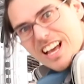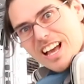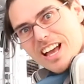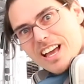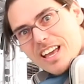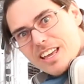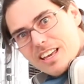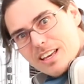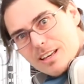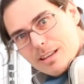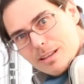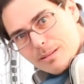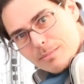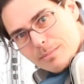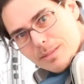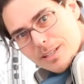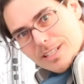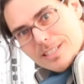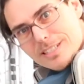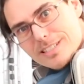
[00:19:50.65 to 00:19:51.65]
I
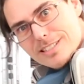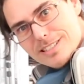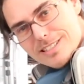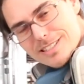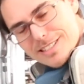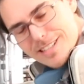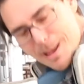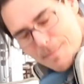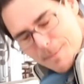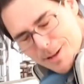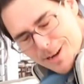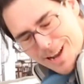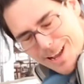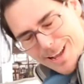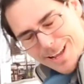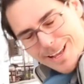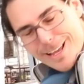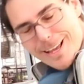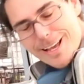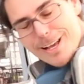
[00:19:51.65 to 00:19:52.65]
am
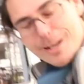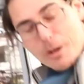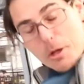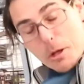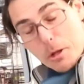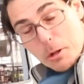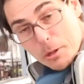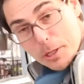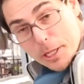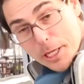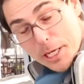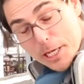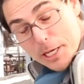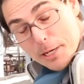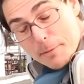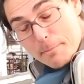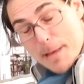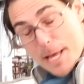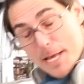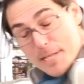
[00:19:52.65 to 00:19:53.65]
Samurai
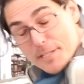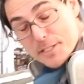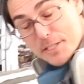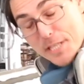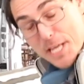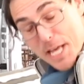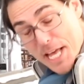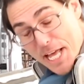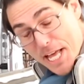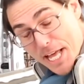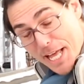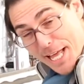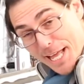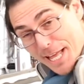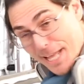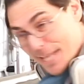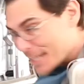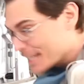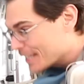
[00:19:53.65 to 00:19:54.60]
Caulking Master.